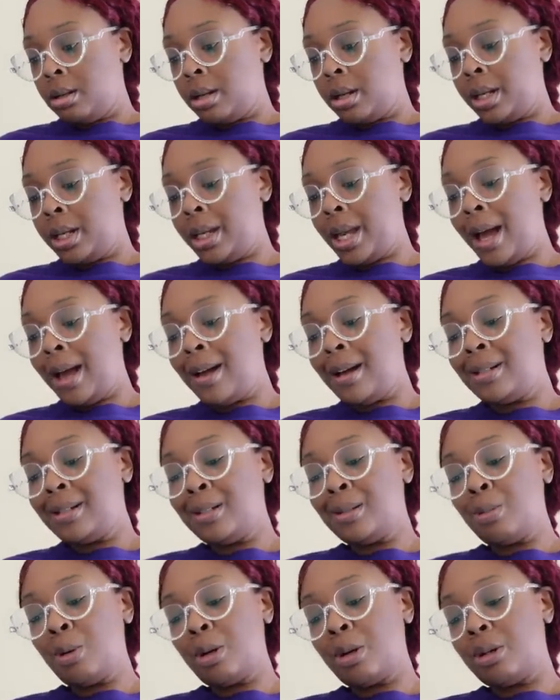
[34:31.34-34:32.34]
And yeah, I
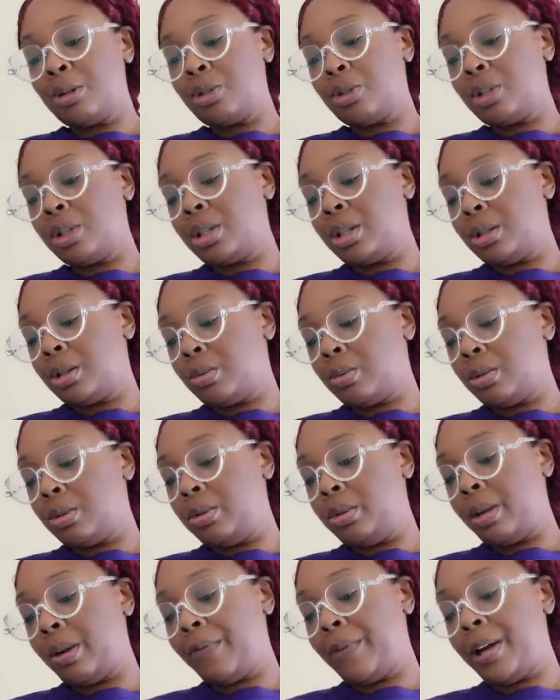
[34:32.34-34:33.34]
just want to address this real
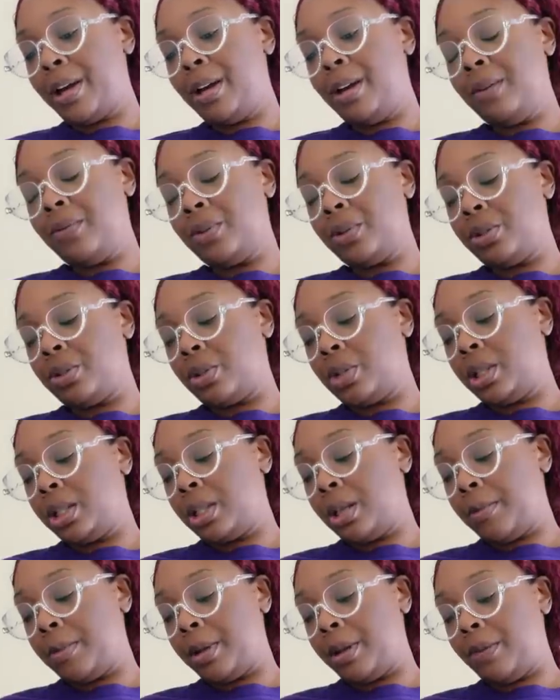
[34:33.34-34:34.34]
quick. If I ever address
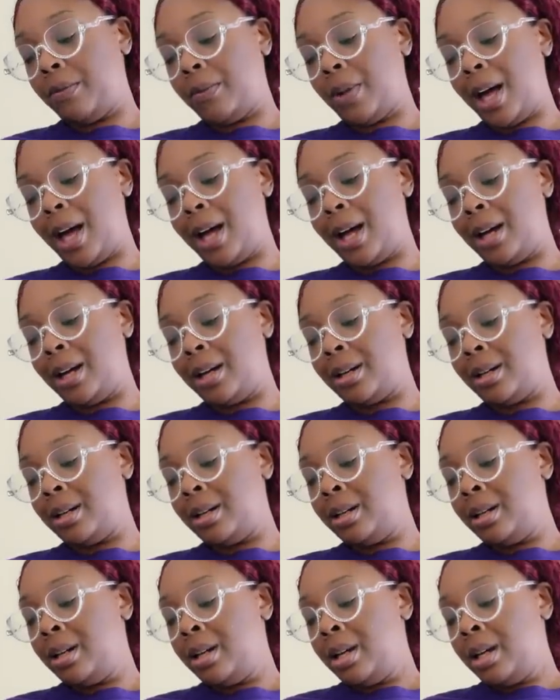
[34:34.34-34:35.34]
something in a vlog,
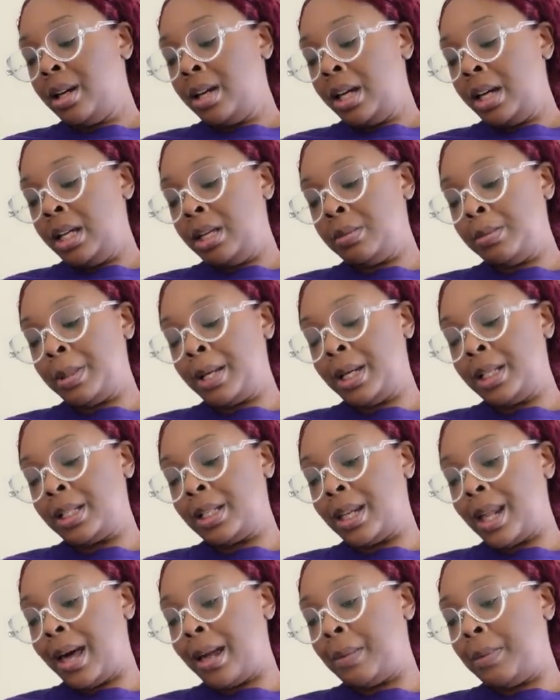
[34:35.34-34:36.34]
it's because
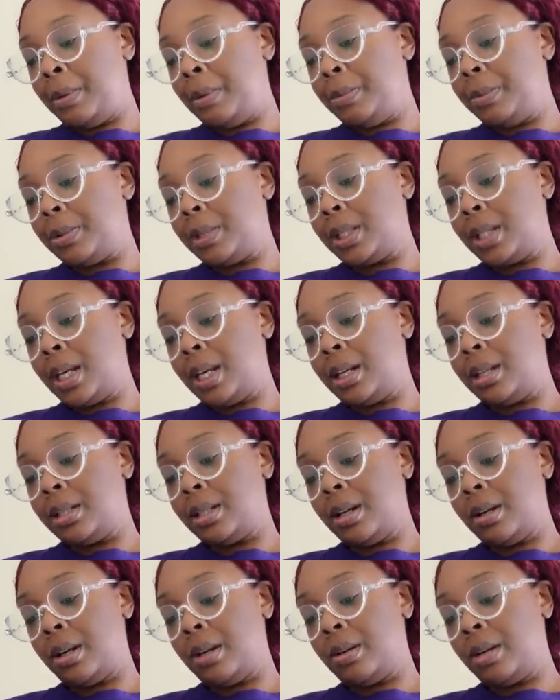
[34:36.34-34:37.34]
a lot of people say this.
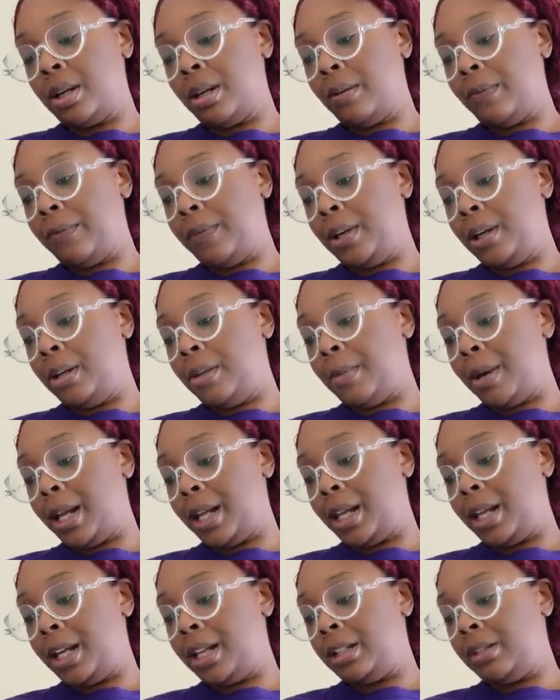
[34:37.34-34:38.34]
So don't get offended. My
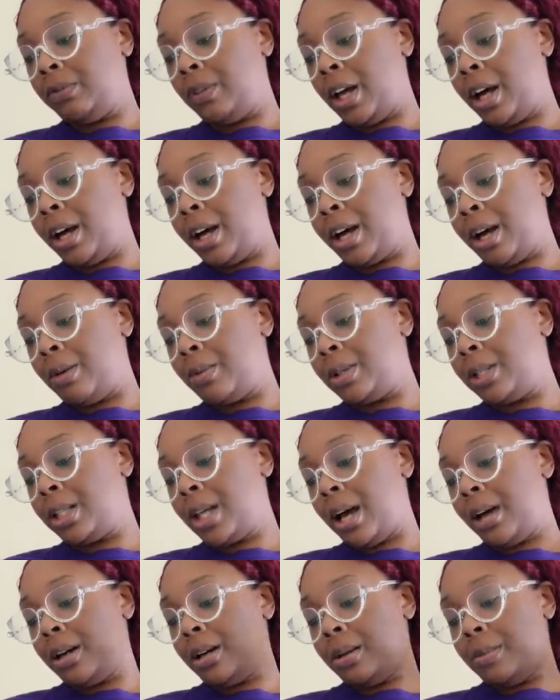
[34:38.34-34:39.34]
last vlog, I was
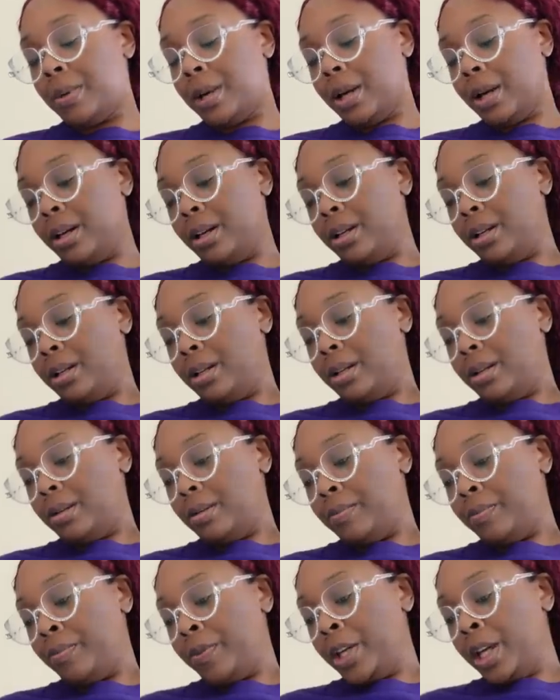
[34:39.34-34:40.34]
talking about um,